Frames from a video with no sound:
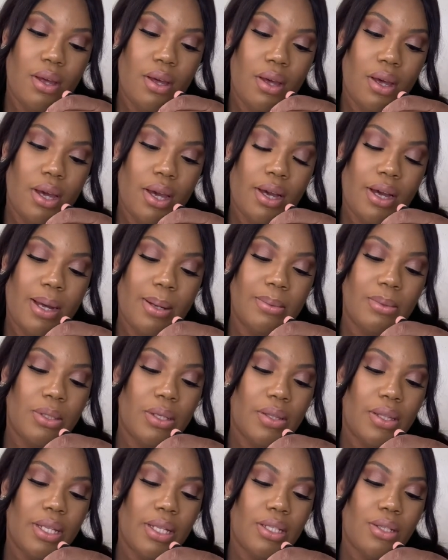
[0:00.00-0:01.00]
it comes
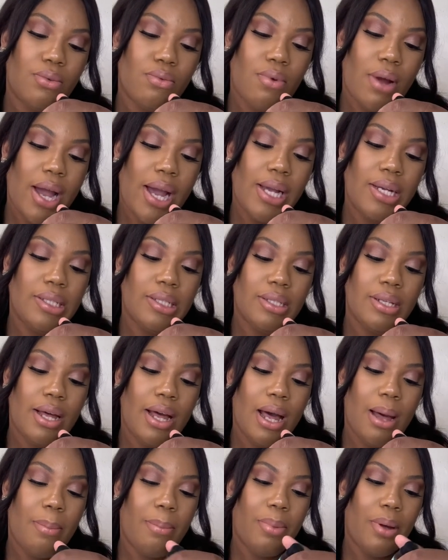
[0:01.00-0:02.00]
with this Rise
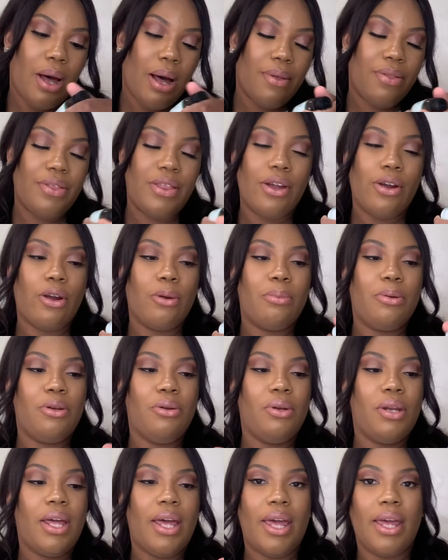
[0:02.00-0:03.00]
Up
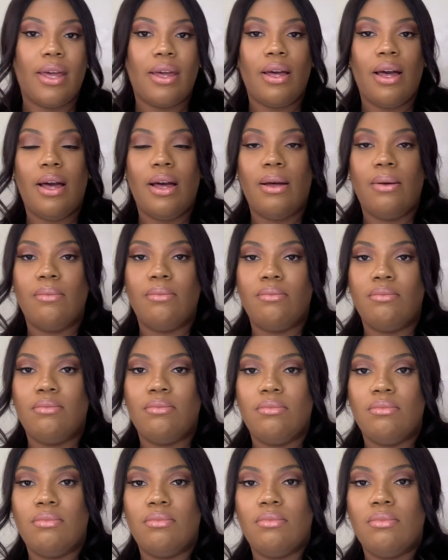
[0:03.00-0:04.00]
therapeutic, um,
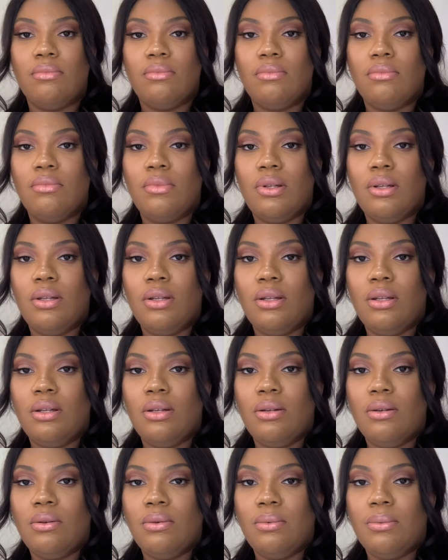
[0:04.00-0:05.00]

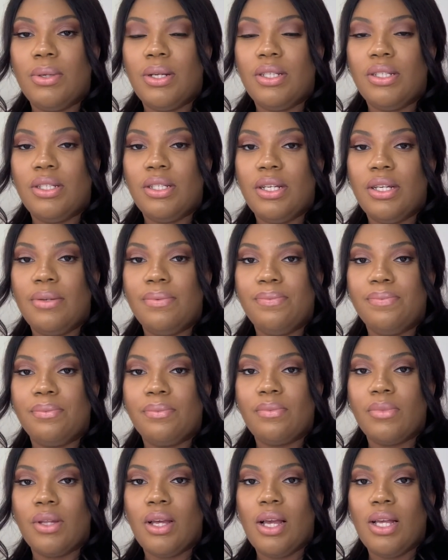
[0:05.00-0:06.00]
what is it?
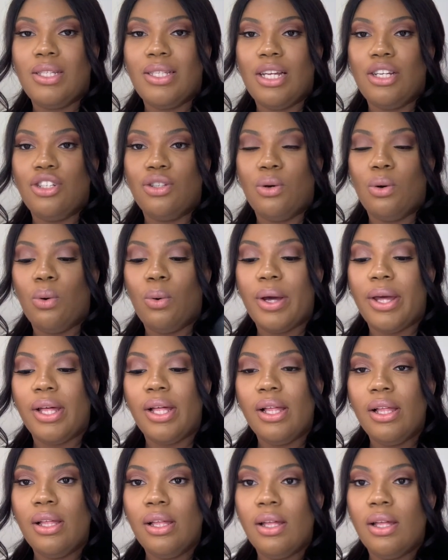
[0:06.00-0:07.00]
Essential
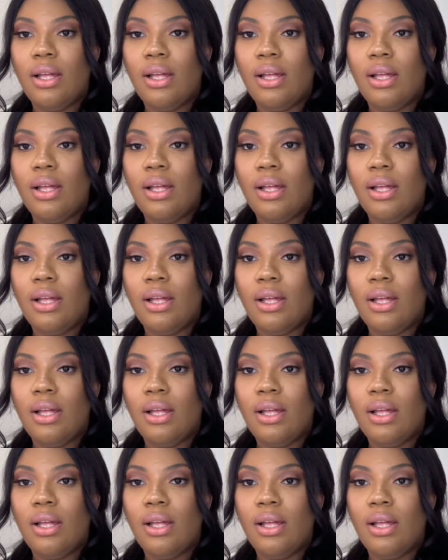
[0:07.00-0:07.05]
oil.